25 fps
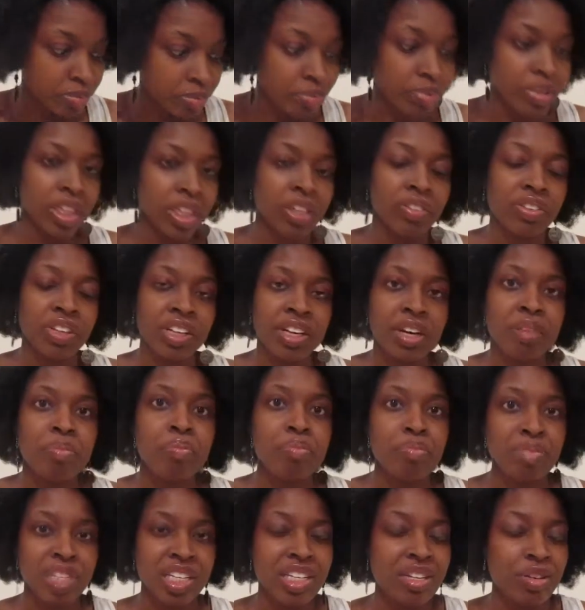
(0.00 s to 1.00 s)
Giving up
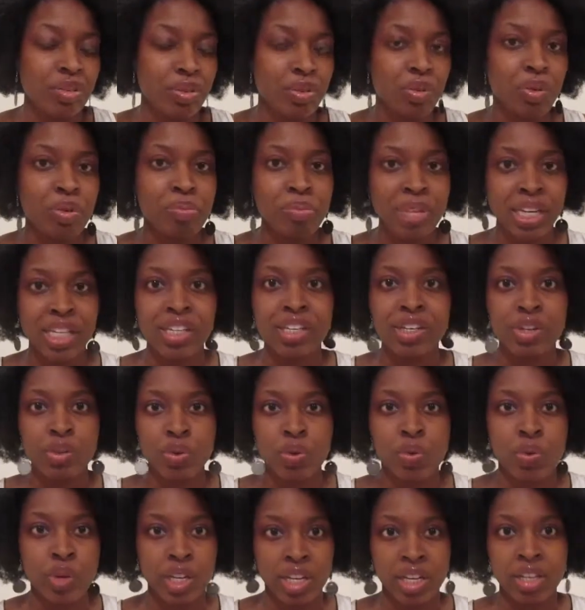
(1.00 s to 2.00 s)
meat will make
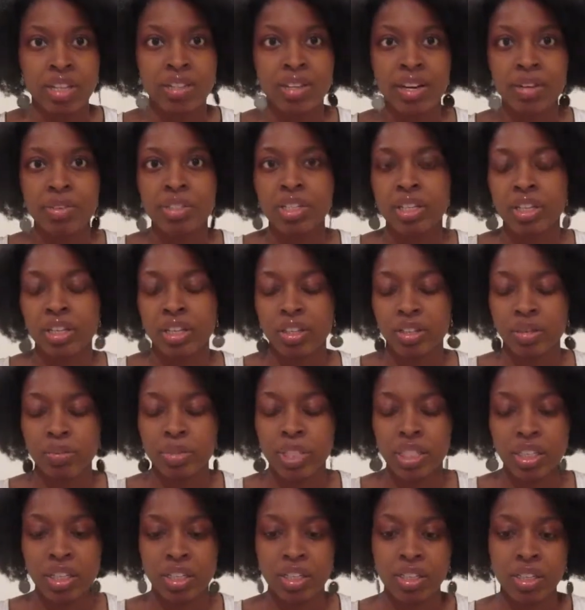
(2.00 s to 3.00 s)
you weak. That was another
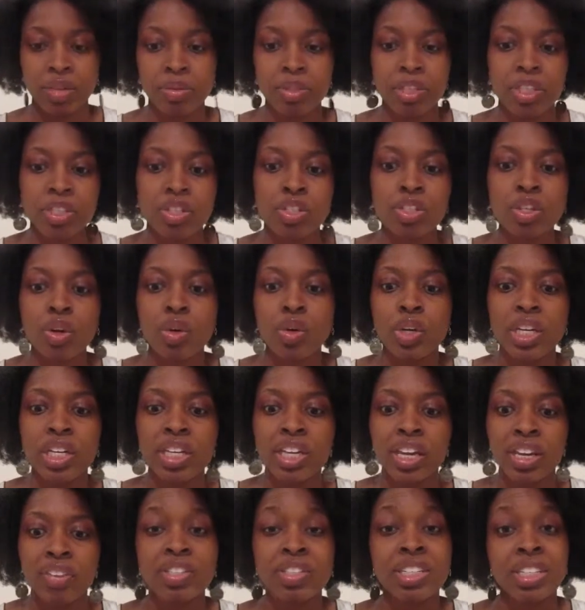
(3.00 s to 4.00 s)
misconception. So he
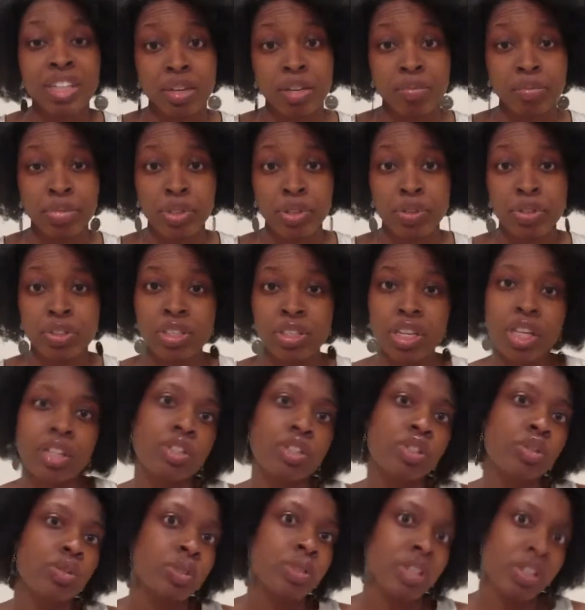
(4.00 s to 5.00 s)
gave examples
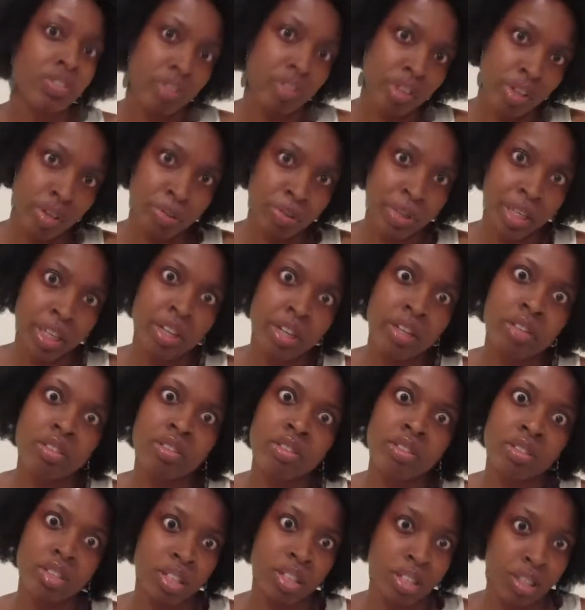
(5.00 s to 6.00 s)
like 2 NFL
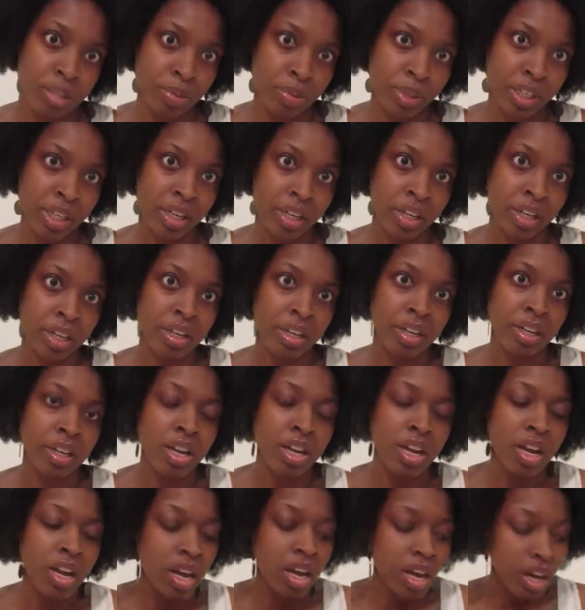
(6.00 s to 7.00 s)
players, tennis player,
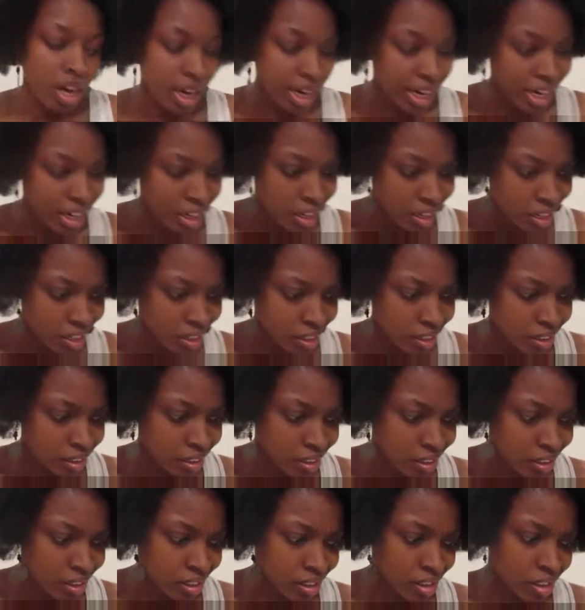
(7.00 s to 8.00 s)

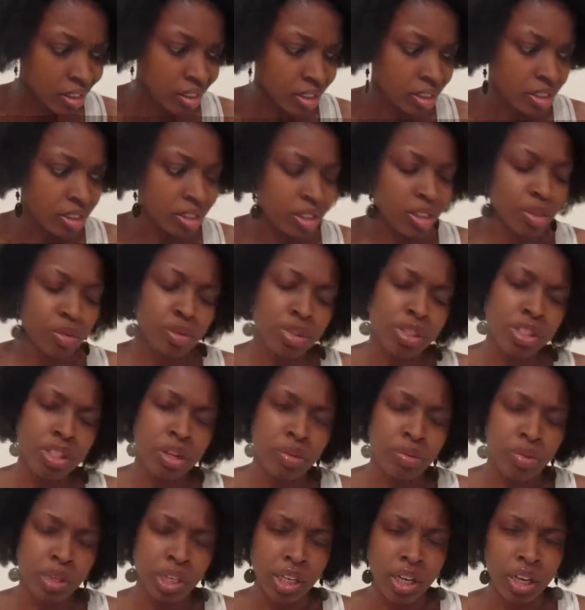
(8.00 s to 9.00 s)
and there was
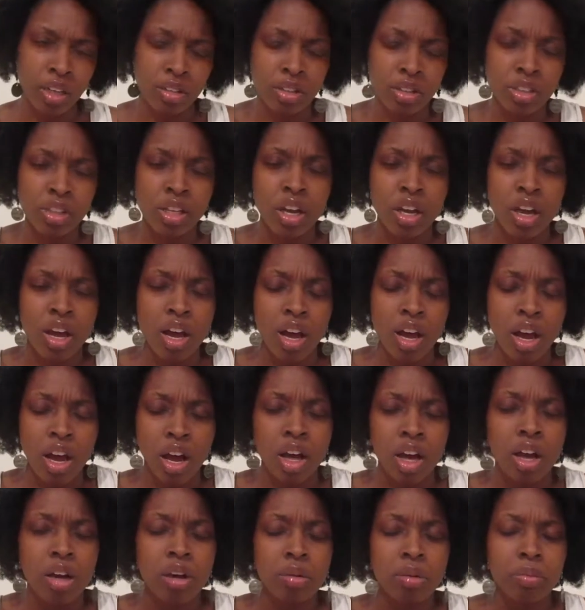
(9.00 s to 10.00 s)
someone else
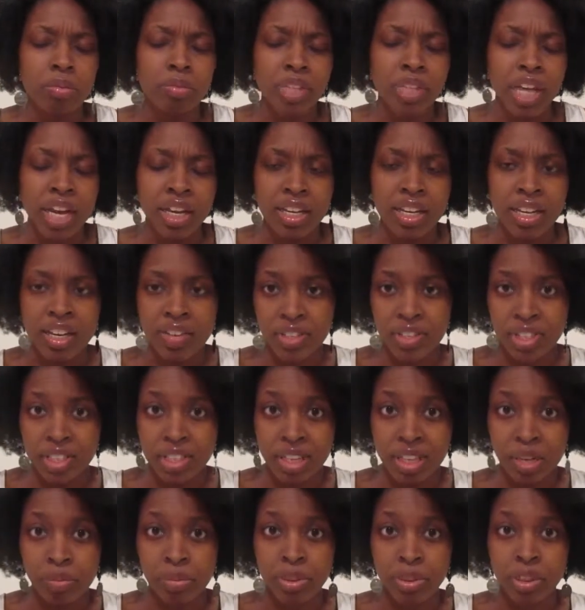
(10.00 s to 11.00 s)
that he gave an
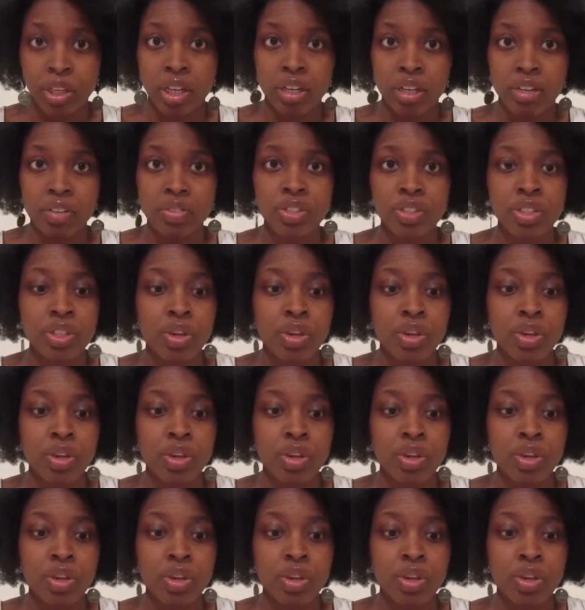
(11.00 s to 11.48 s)
example of.